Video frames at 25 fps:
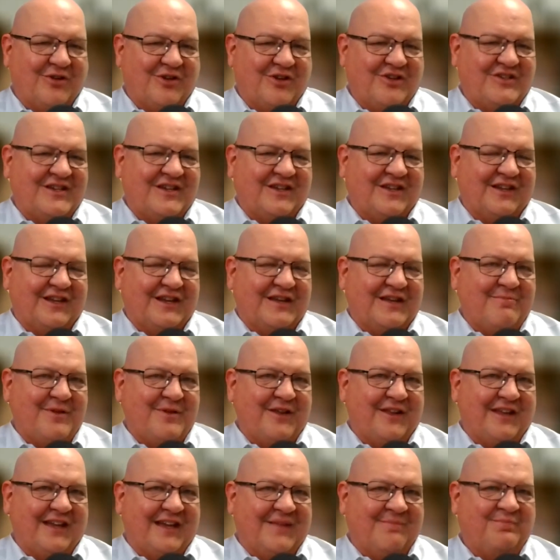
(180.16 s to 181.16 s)
utility
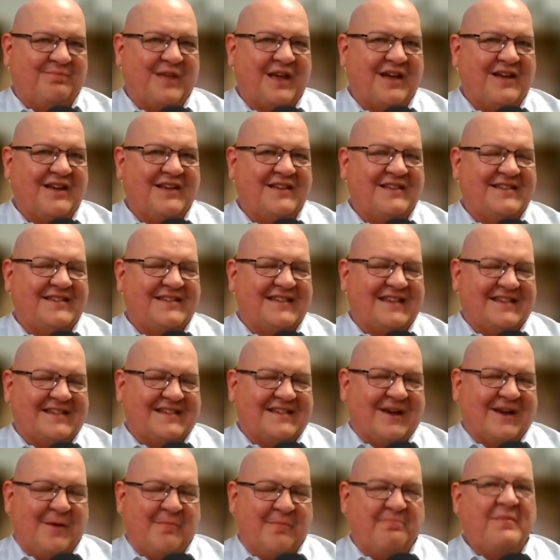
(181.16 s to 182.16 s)
billing
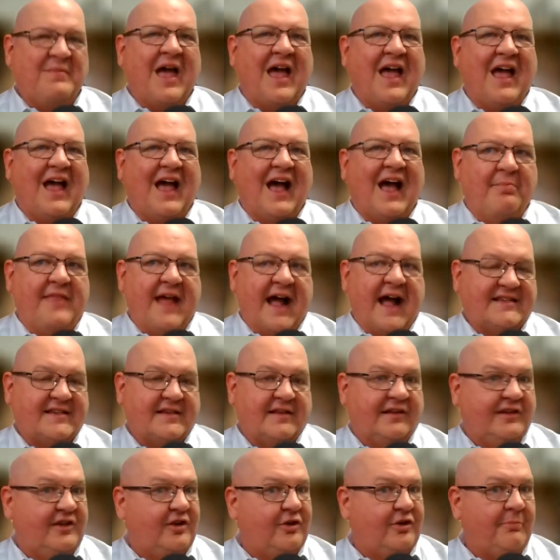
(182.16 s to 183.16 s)
system. That's
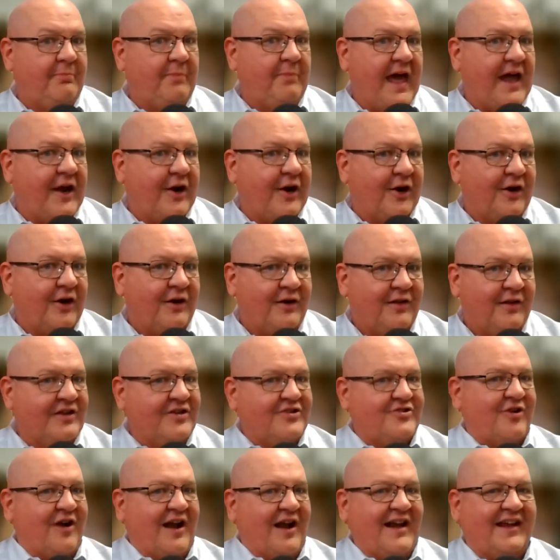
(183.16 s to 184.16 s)
a little better
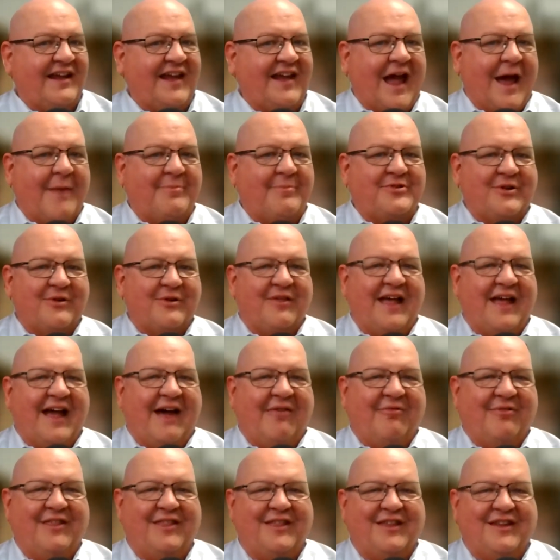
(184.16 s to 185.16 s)
than trying to capture
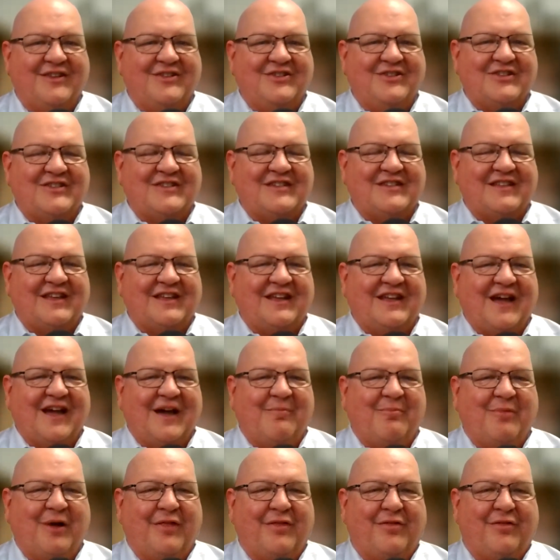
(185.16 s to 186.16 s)
that within just the
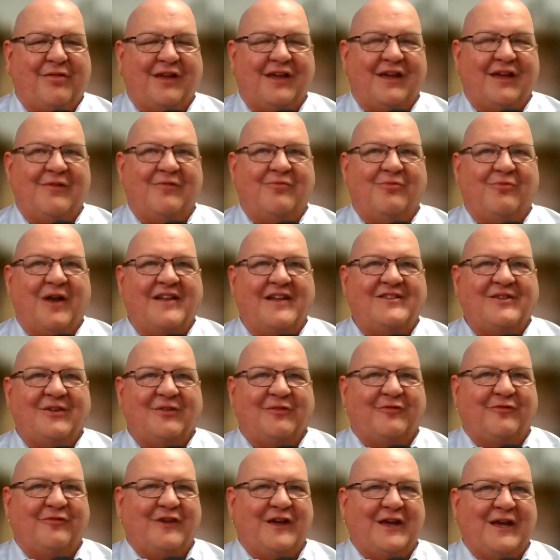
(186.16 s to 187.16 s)
uh, monthly
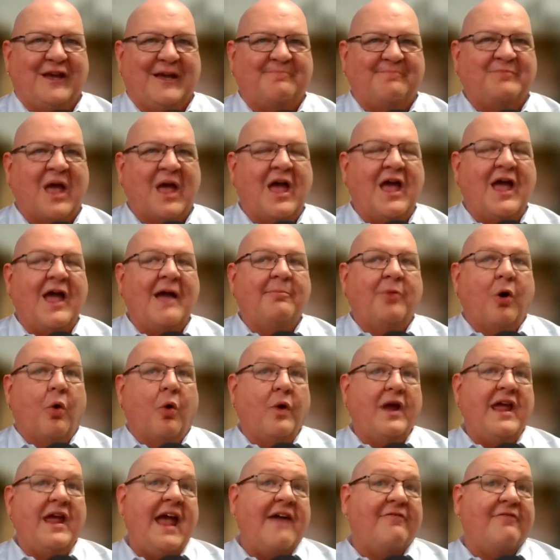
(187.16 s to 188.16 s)
rental fee. But
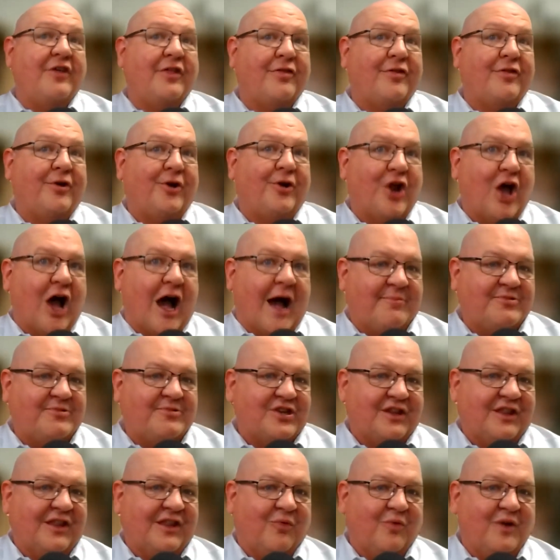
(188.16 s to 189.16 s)
we have a third
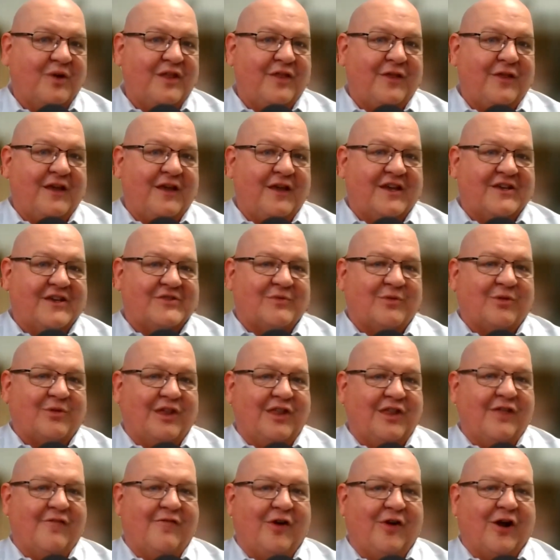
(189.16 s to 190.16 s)
option that we think is
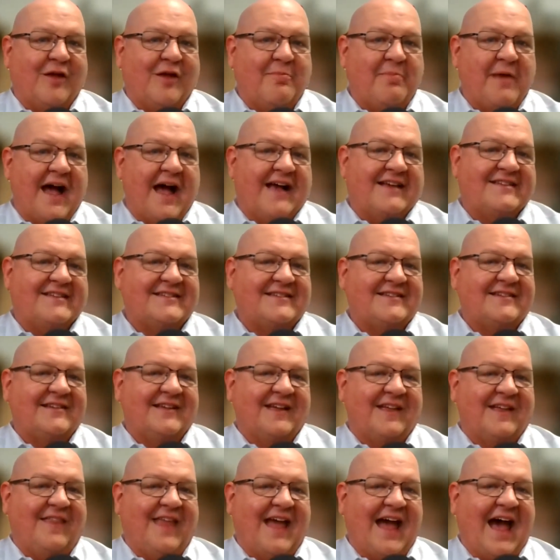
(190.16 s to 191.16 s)
really the very best,
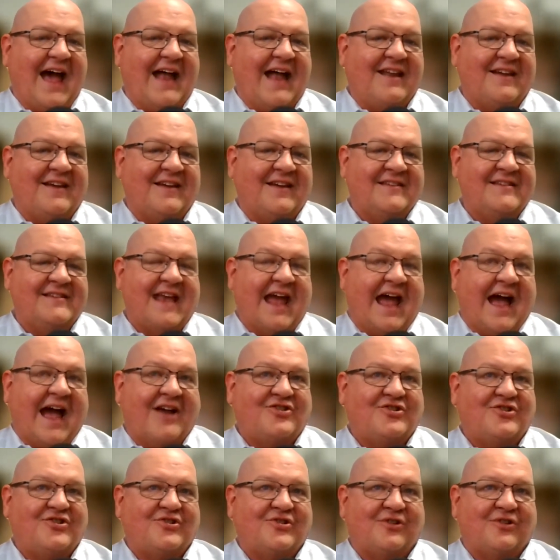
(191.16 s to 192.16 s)
and that is
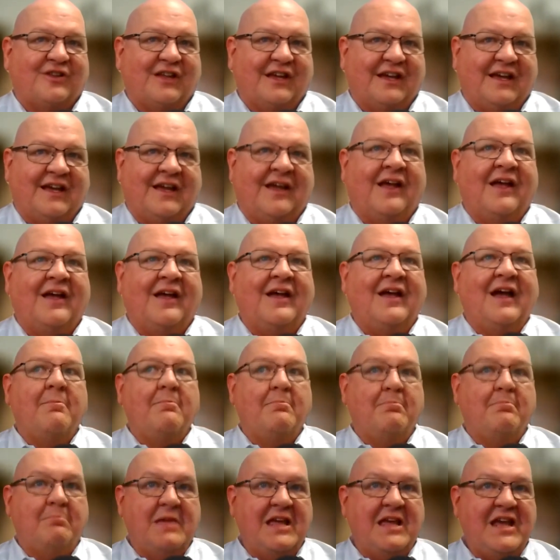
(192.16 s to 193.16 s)
actually
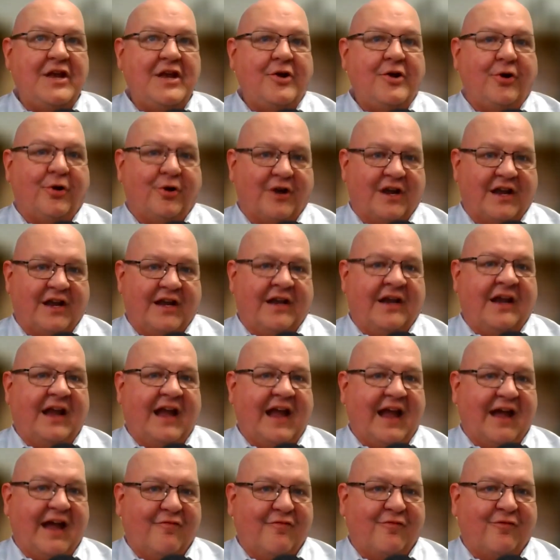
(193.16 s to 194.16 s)

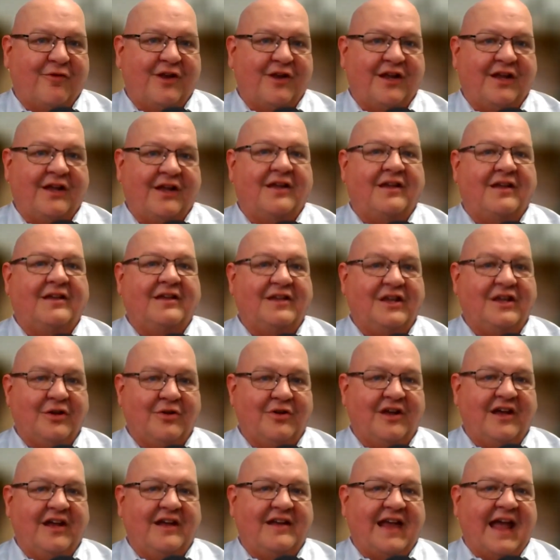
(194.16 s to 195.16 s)
metering every
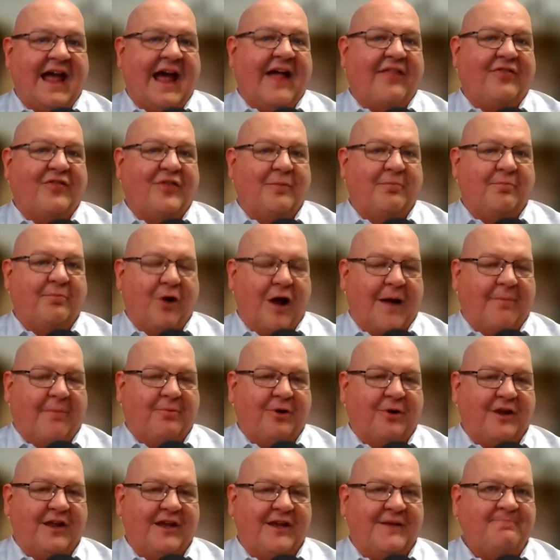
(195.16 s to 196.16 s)
unit at the
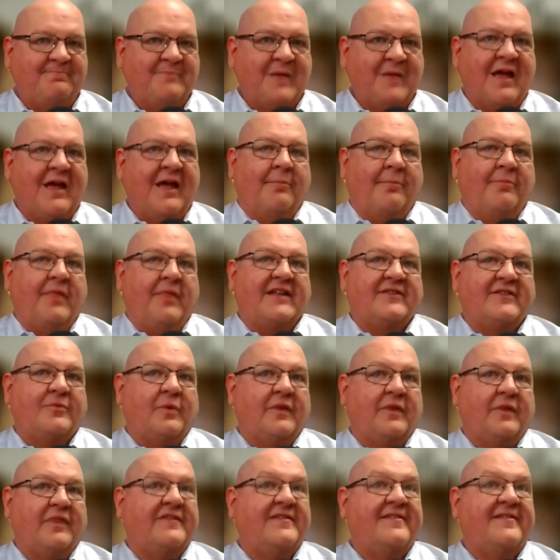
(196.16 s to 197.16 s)
property. That's
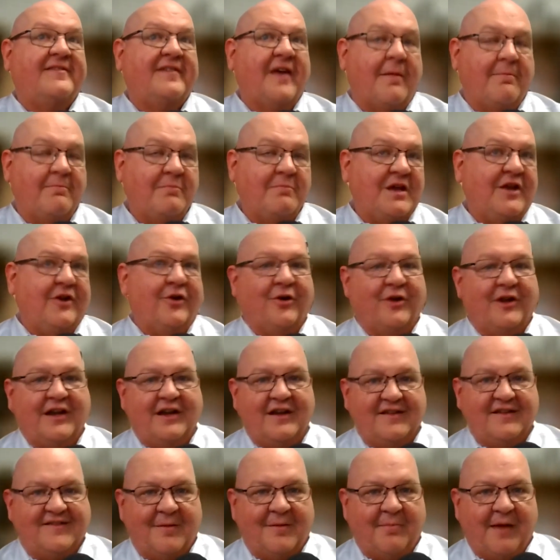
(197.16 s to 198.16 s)
what sub metering
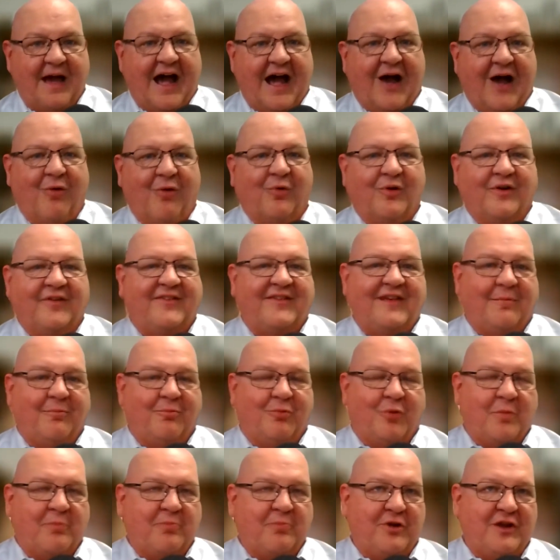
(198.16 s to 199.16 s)
is about. We're
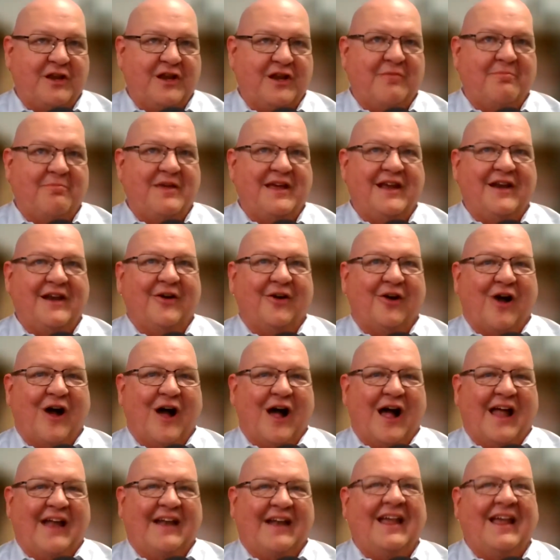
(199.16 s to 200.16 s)
we're putting a meter
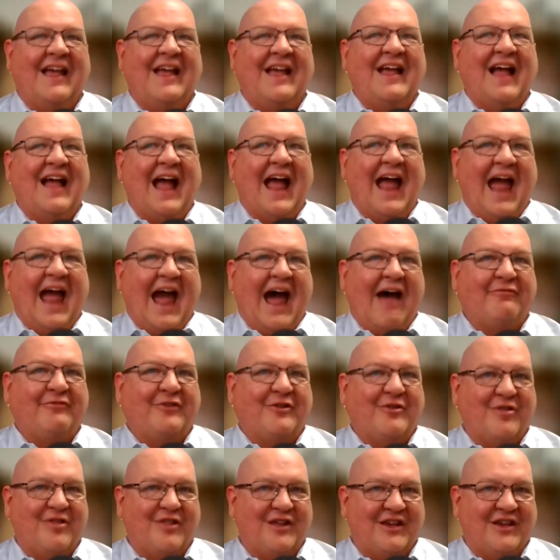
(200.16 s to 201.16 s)
on
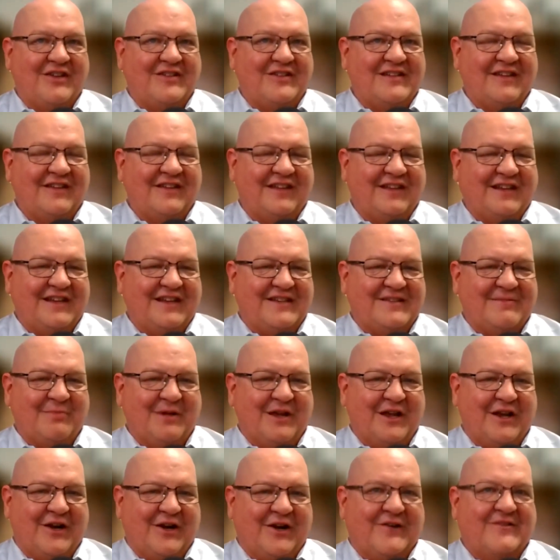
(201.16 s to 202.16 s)
after the utilities
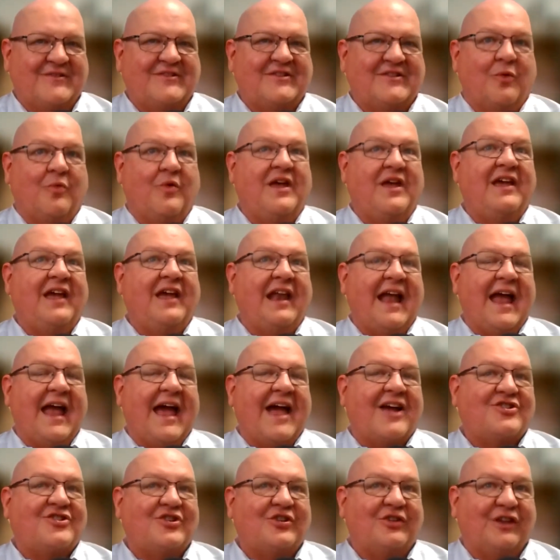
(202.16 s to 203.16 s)
meter so we can
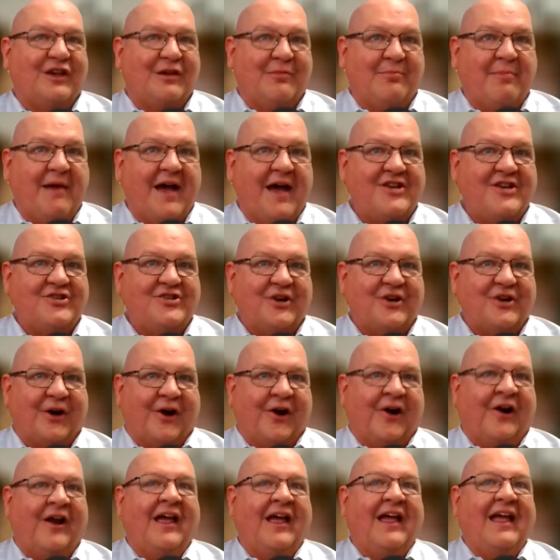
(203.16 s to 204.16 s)
actually
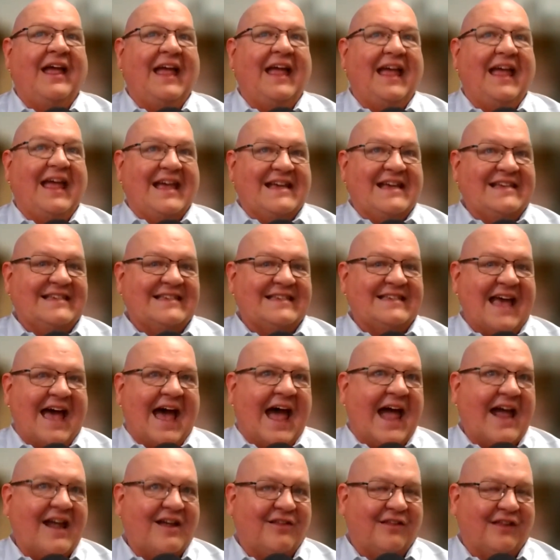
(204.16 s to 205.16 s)
measure
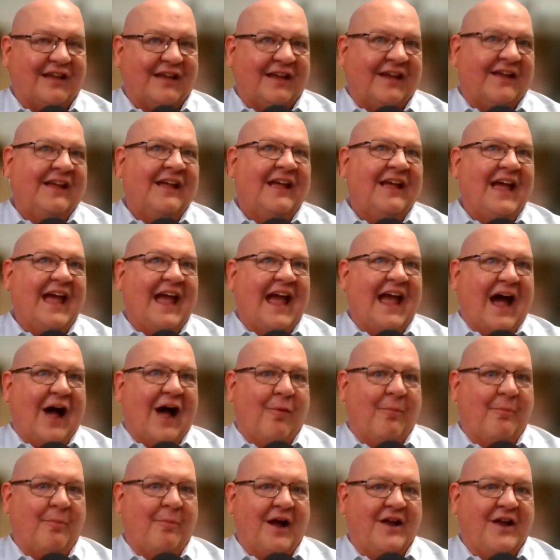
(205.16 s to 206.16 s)
exactly
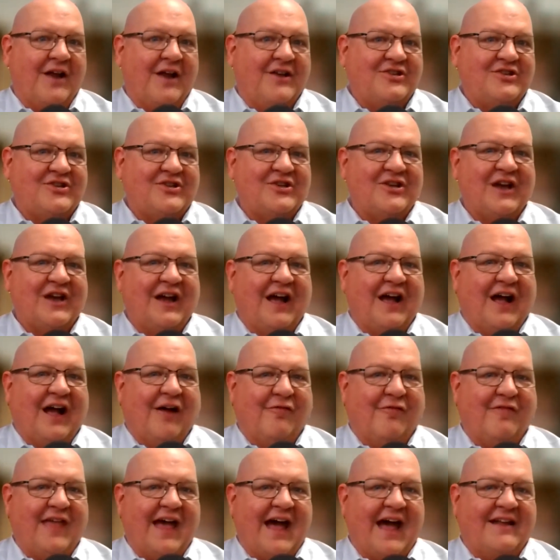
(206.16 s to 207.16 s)
how much
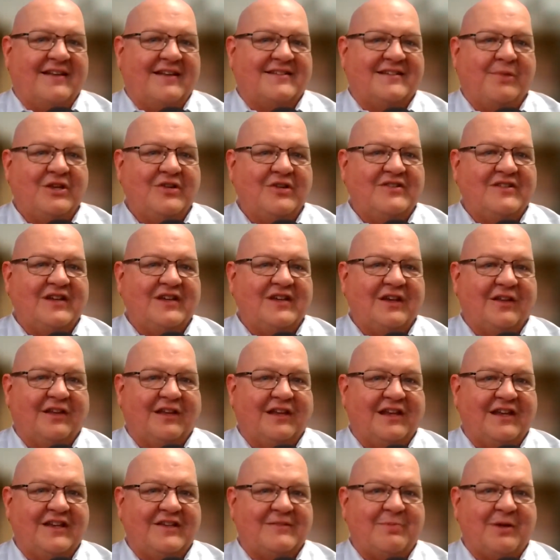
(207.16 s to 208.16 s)
of that
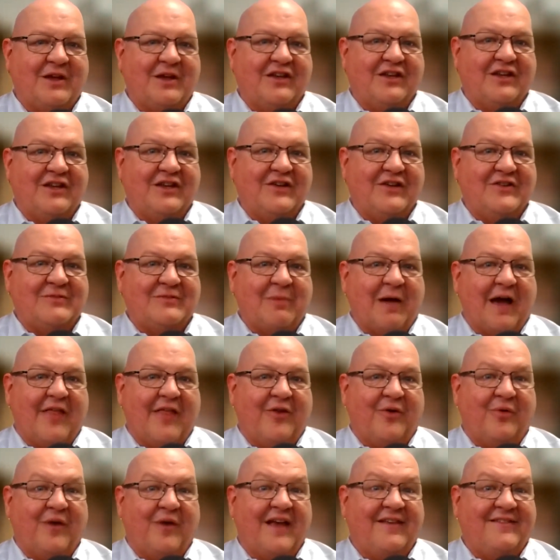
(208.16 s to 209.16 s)
utility is being used by
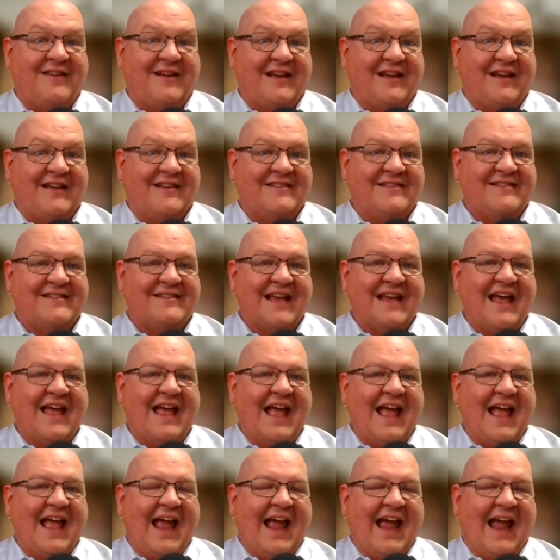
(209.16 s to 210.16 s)
the residents
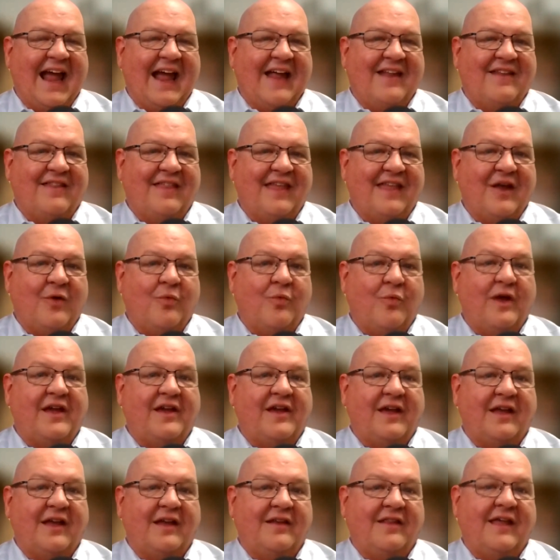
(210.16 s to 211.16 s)
and then we
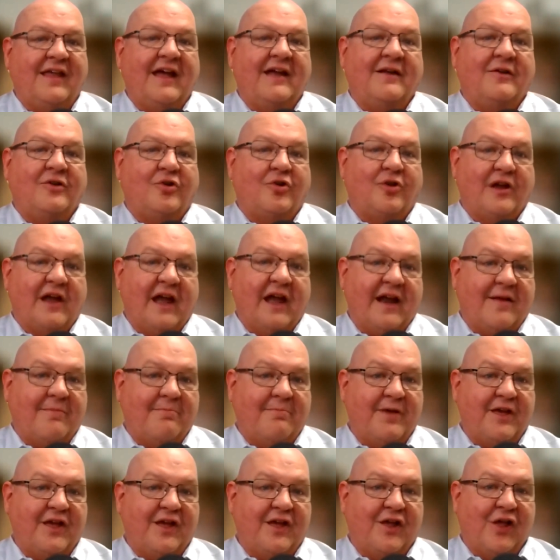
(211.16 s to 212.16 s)
can then create a
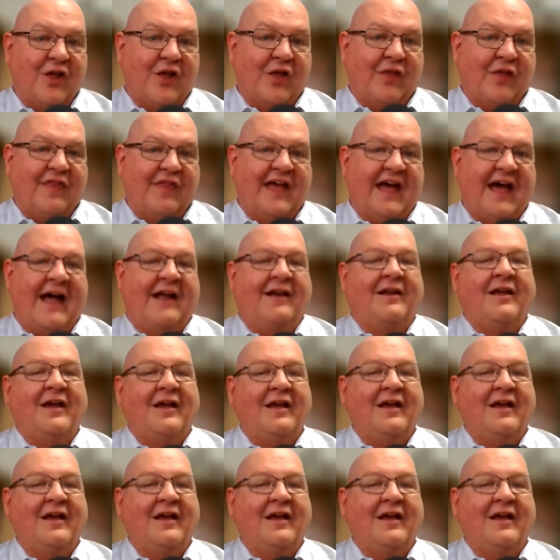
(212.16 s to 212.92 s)
bill that